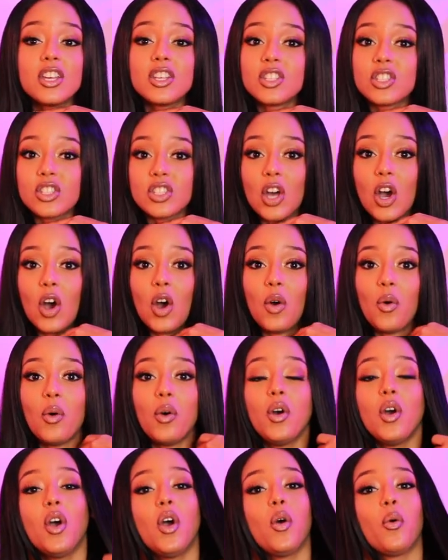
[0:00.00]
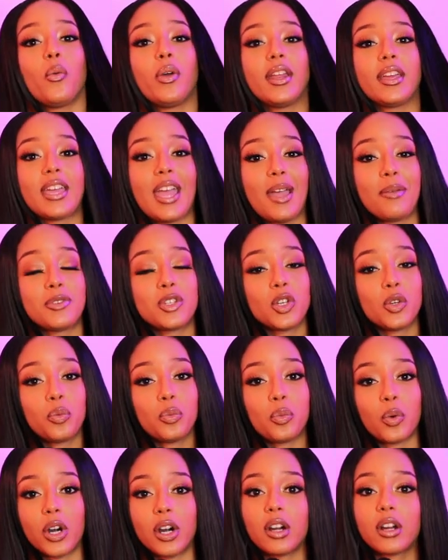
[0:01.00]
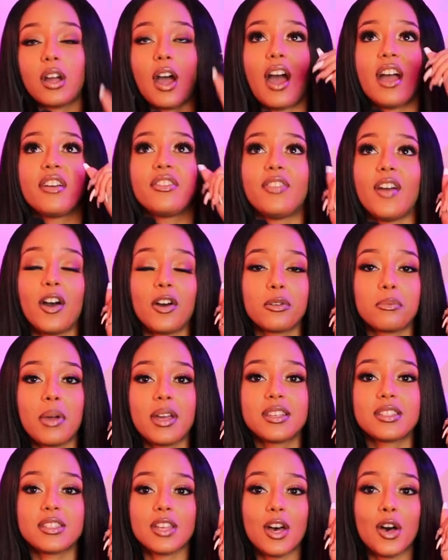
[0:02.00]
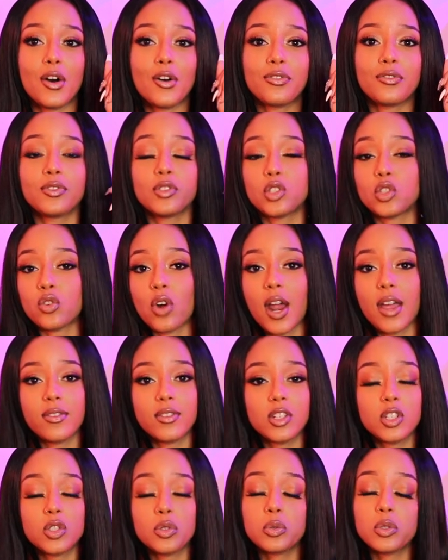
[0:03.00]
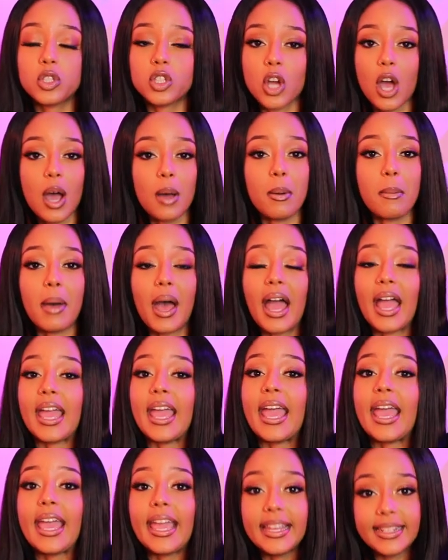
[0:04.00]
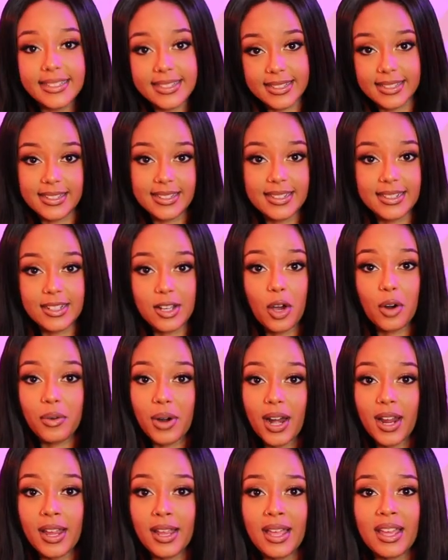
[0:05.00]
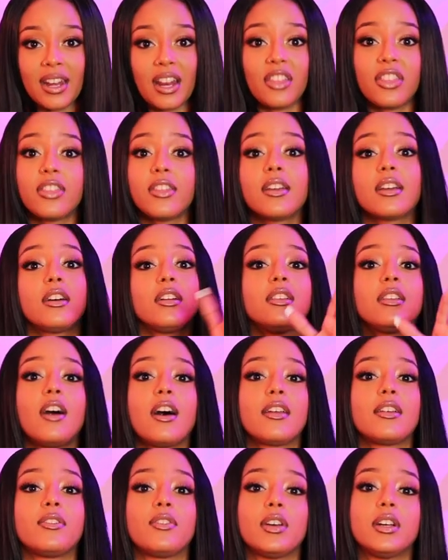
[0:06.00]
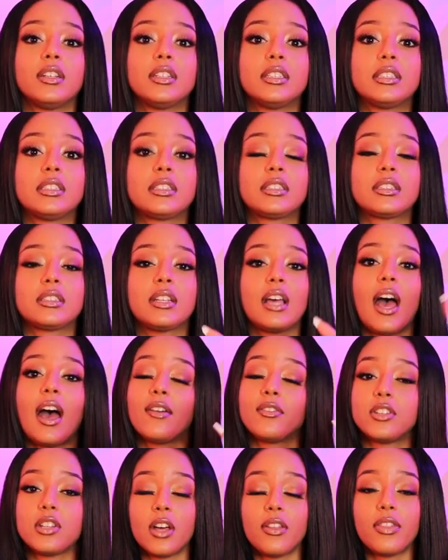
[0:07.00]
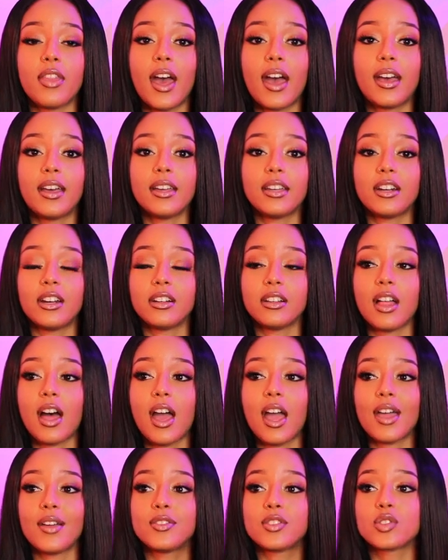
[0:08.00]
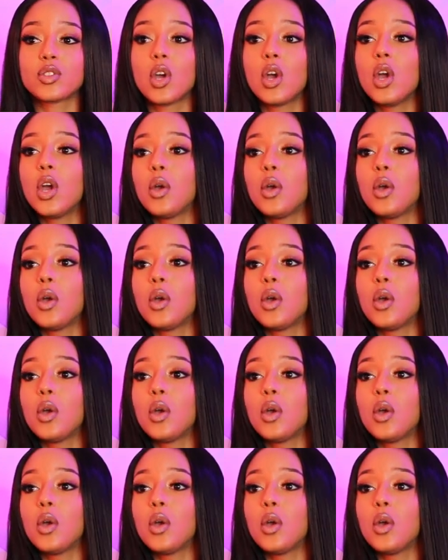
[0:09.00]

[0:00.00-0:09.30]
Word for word: So, when it came to work, I found myself driving to a job I hated, all right? And I think a lot of us have done that in our lives.